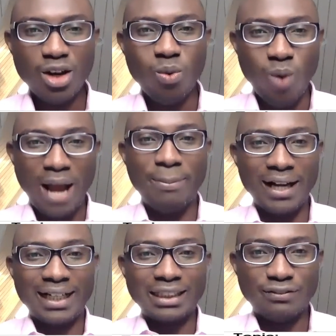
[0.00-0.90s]
why
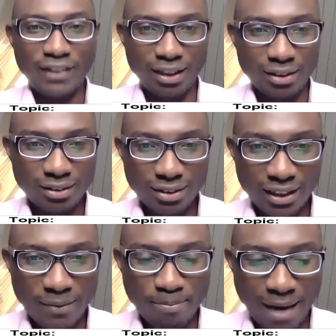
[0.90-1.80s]
bankers fail
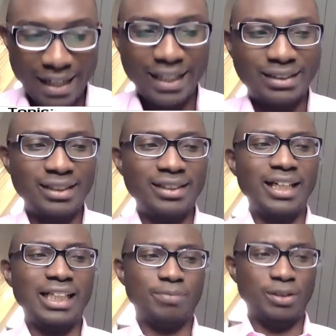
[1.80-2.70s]
in marketing
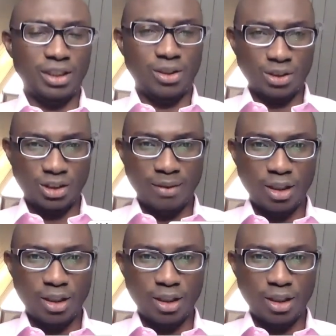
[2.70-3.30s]
export trade customer.